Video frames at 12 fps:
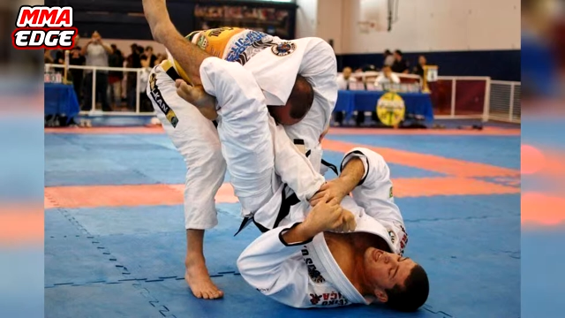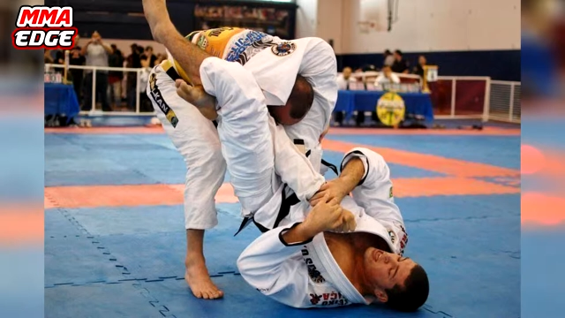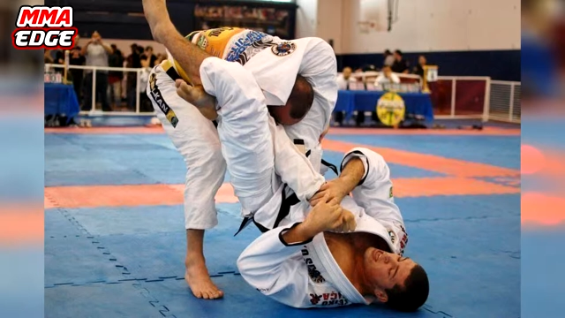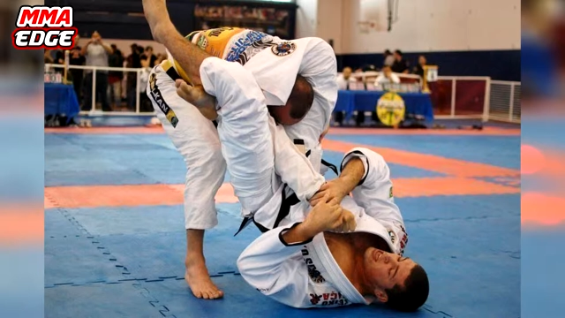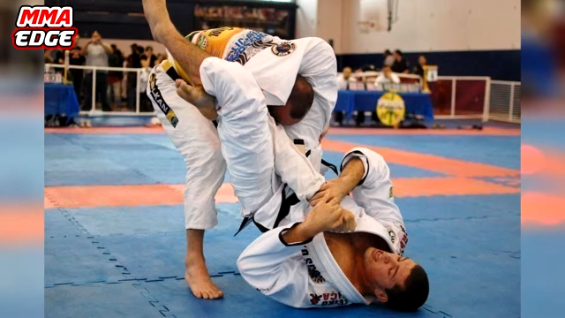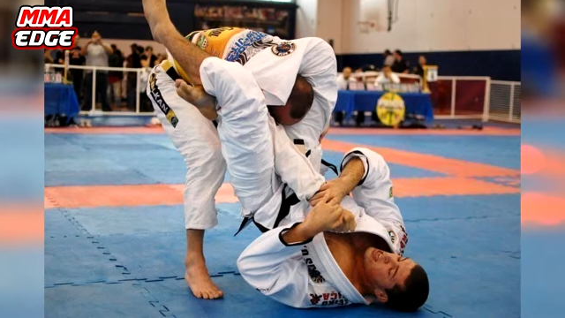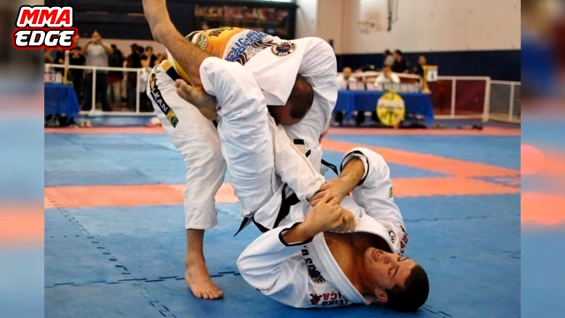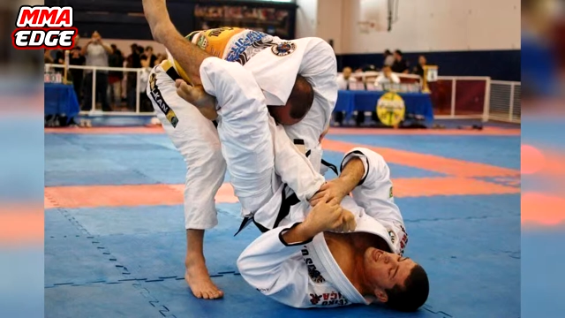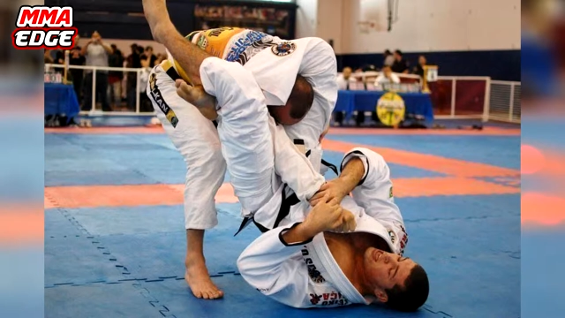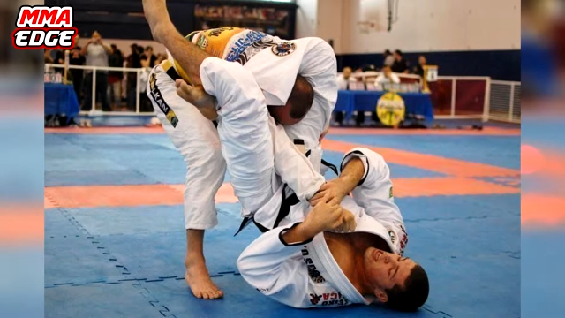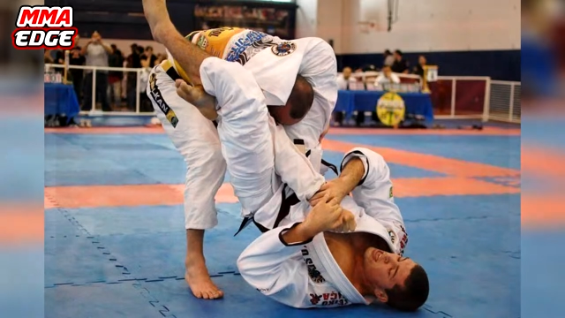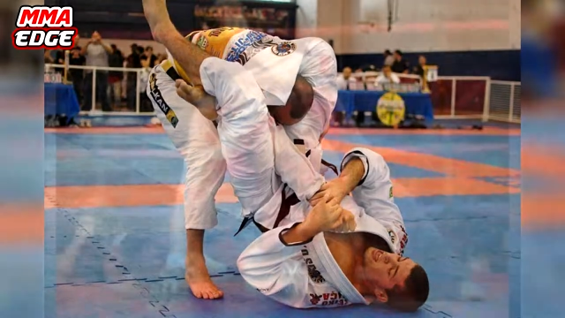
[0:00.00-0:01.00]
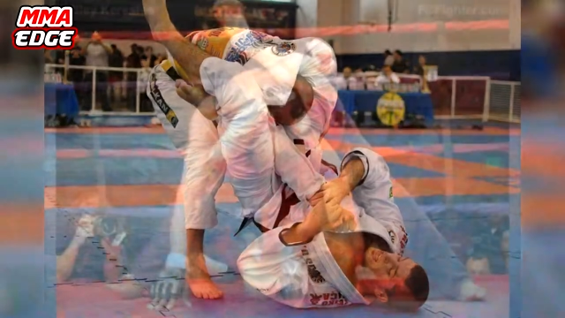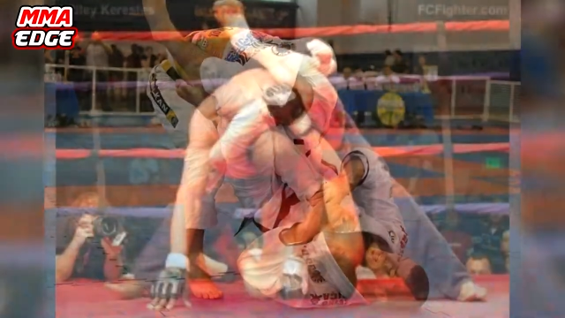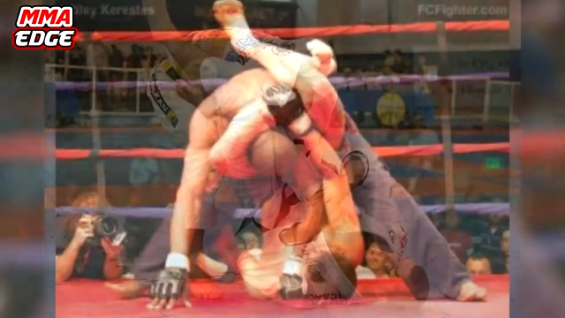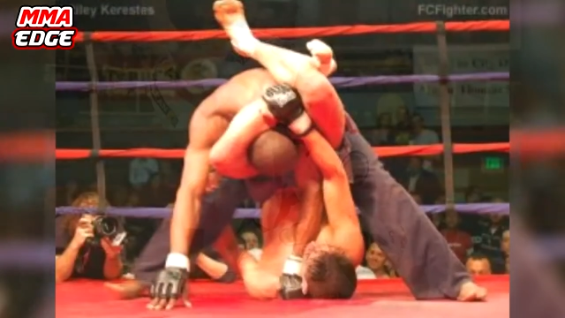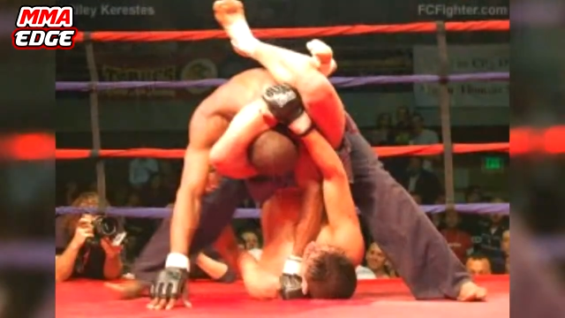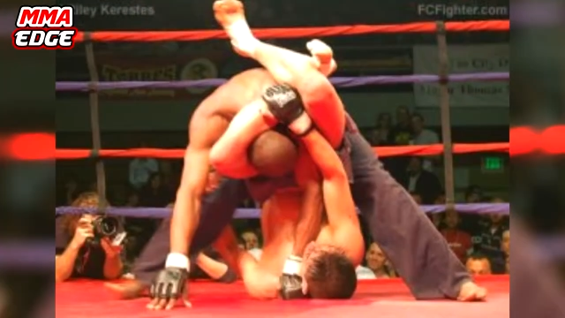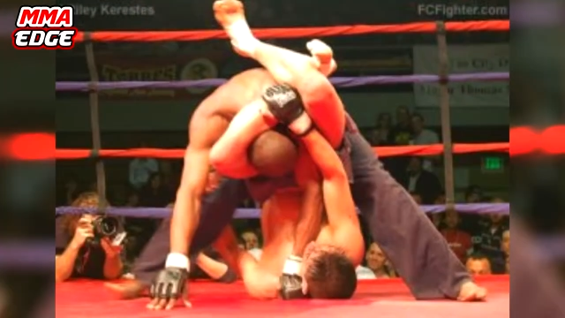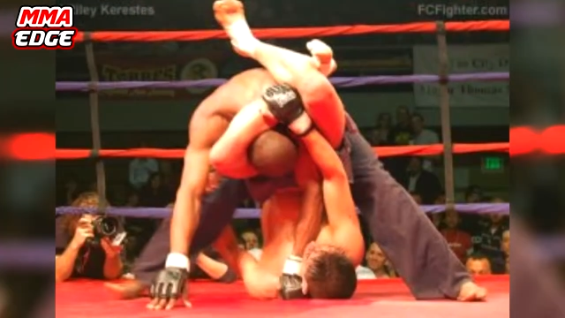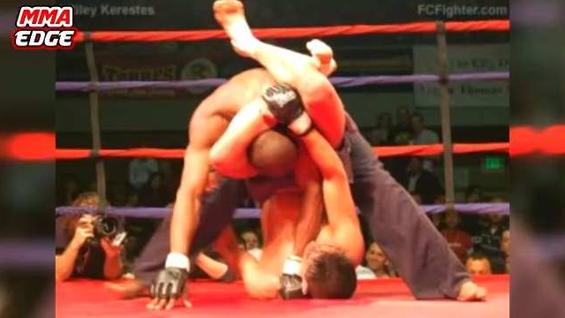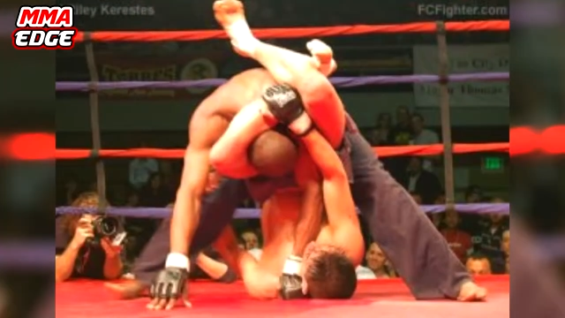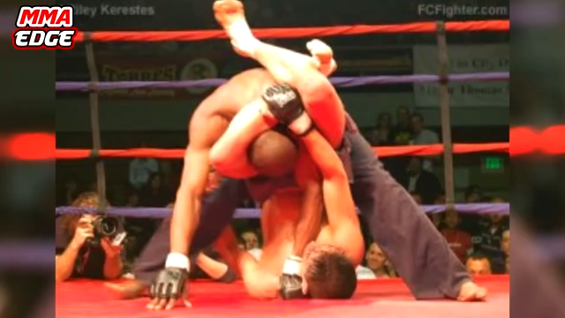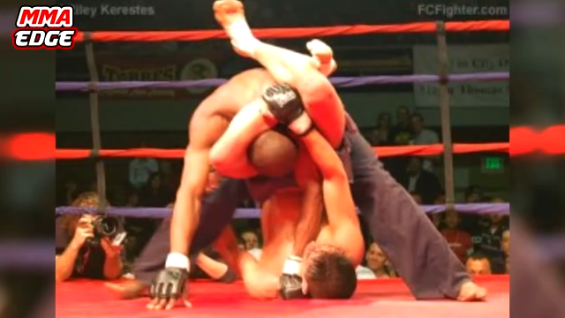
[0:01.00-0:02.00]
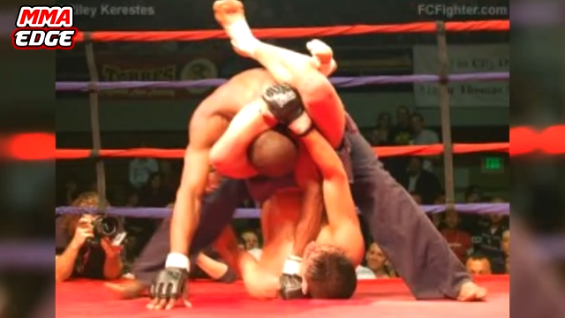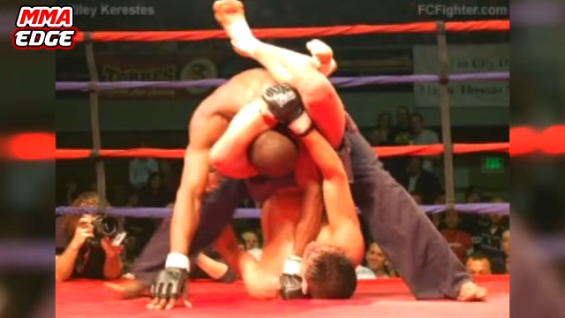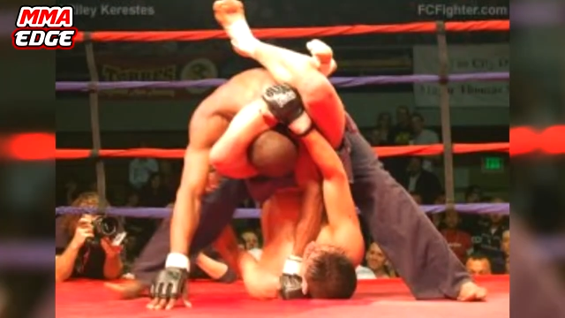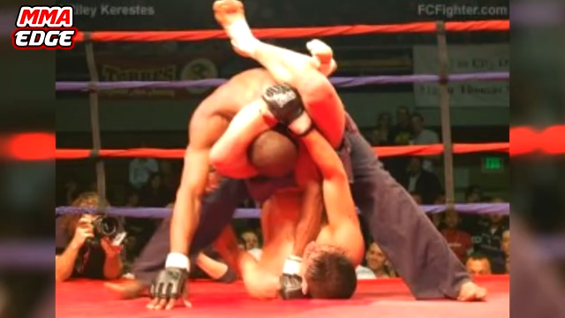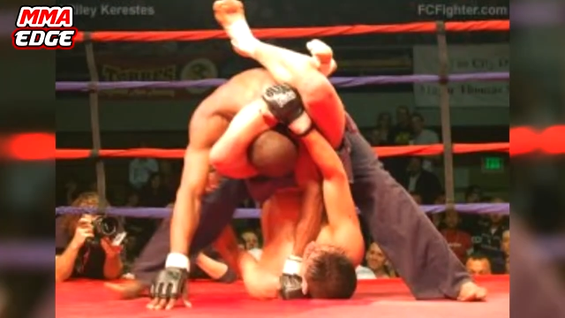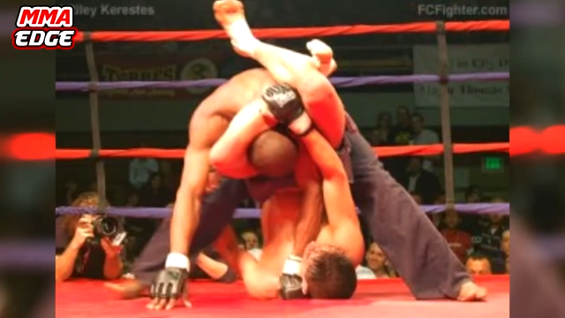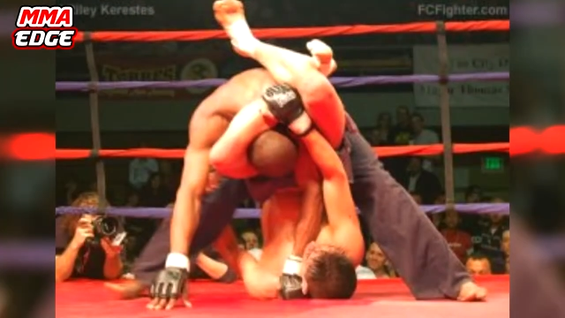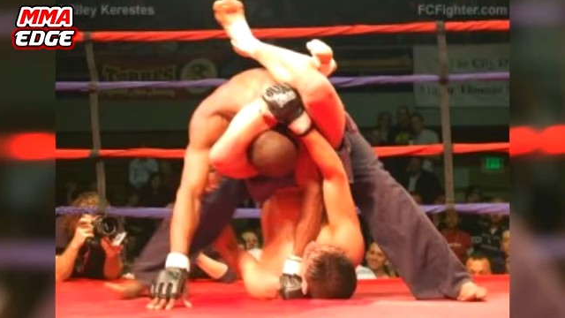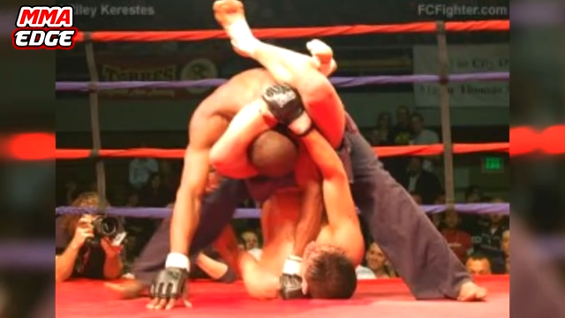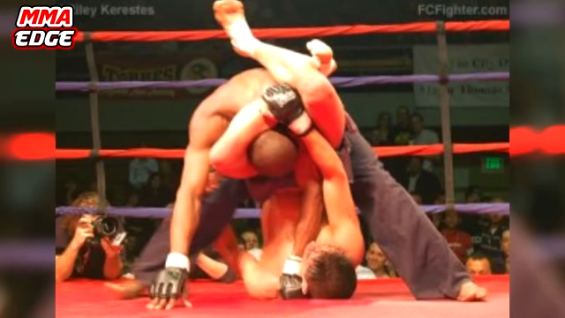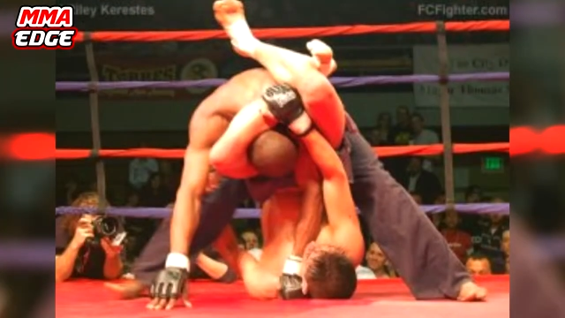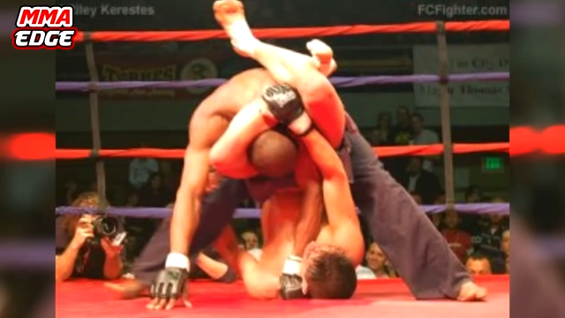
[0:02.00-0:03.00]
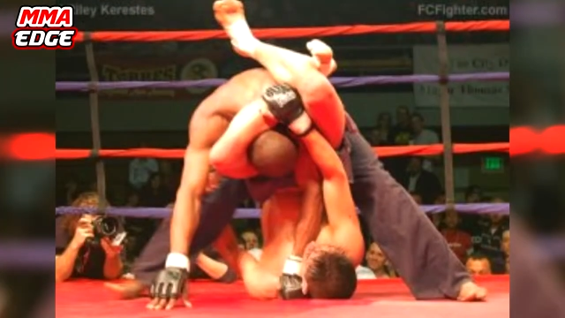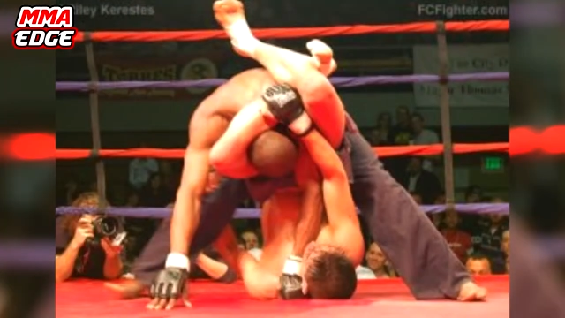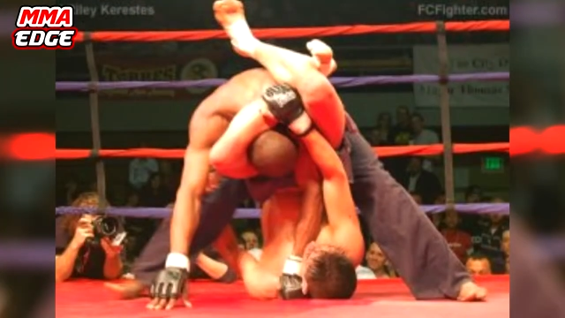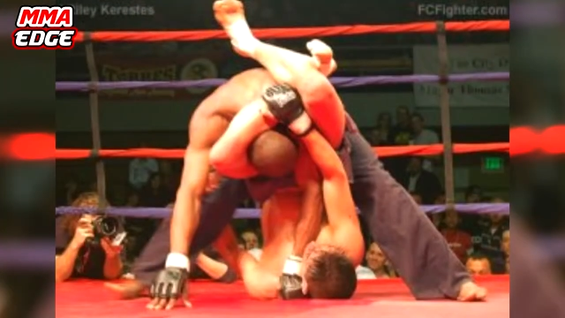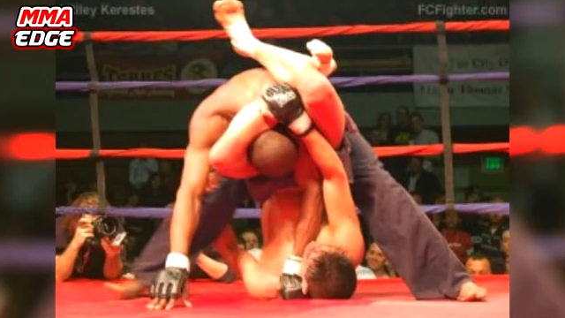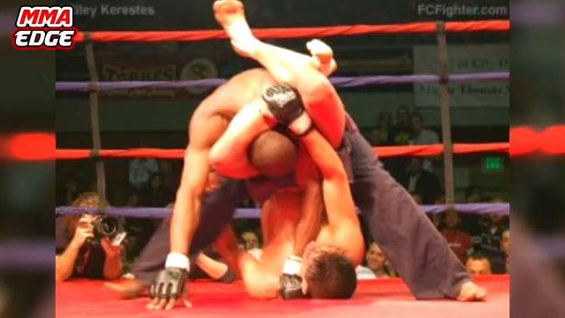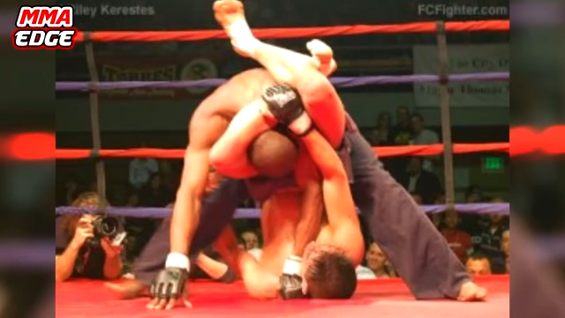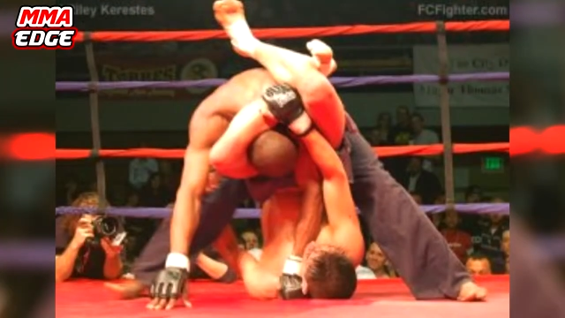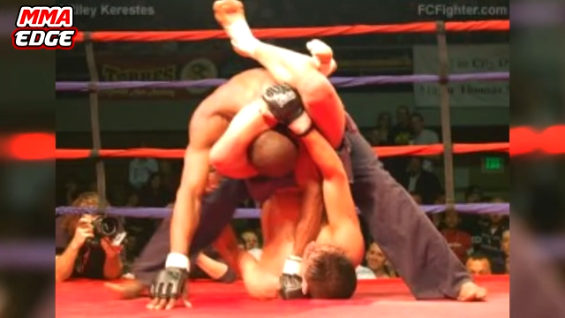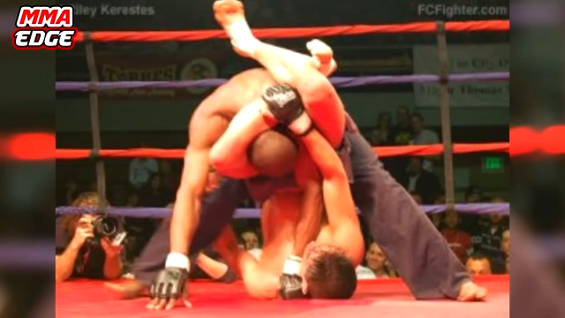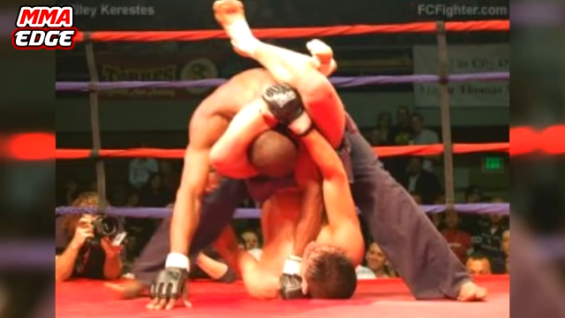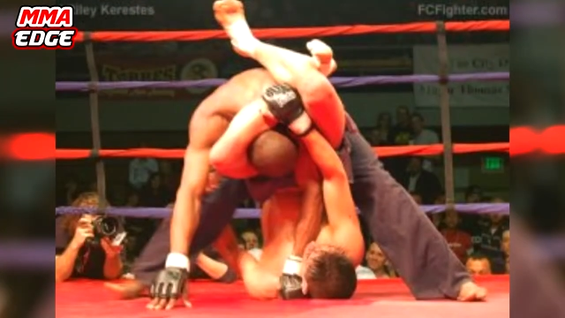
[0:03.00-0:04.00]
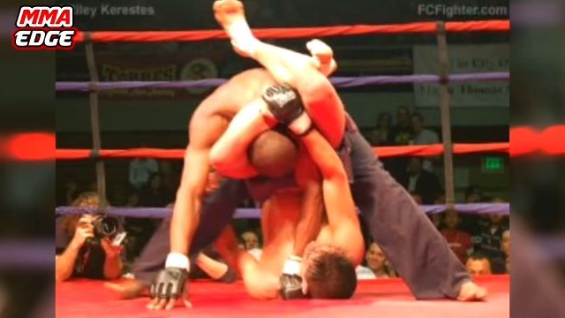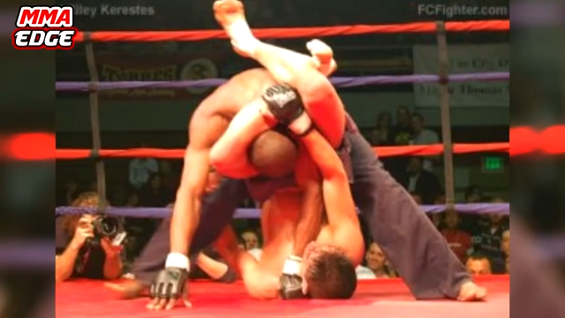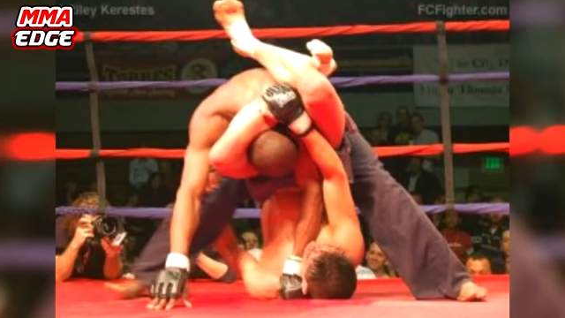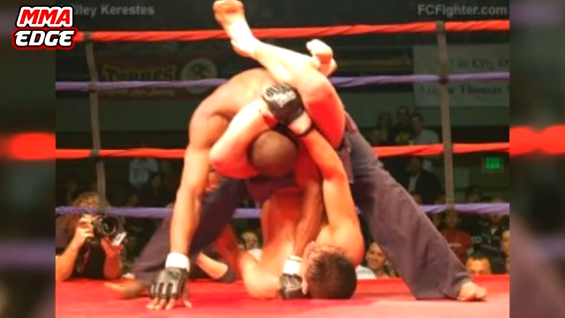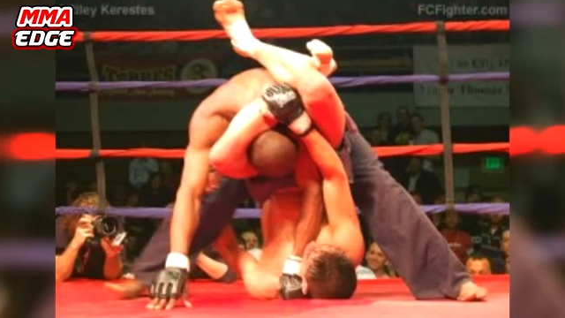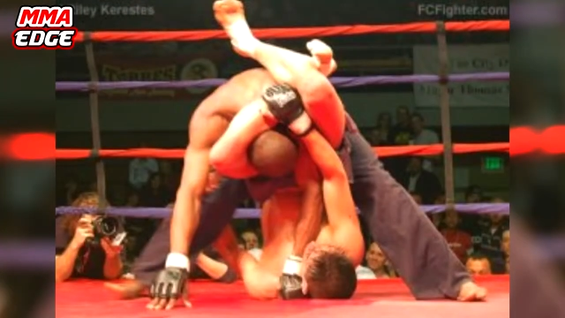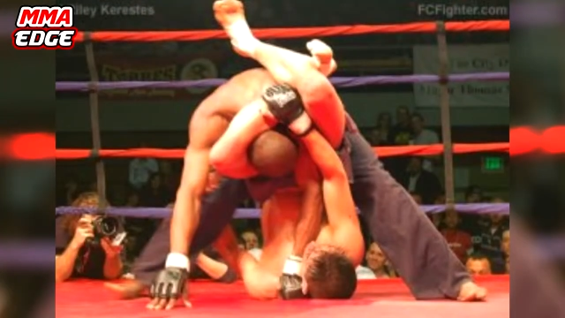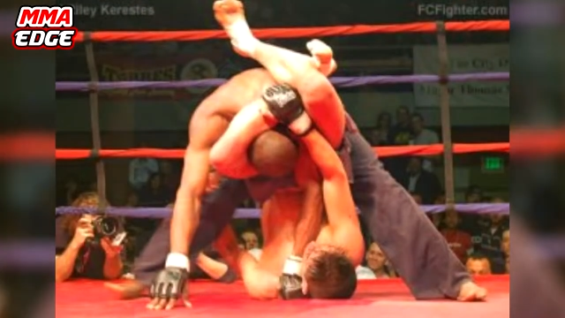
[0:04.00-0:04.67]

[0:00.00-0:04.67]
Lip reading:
[unreadable: no face in view]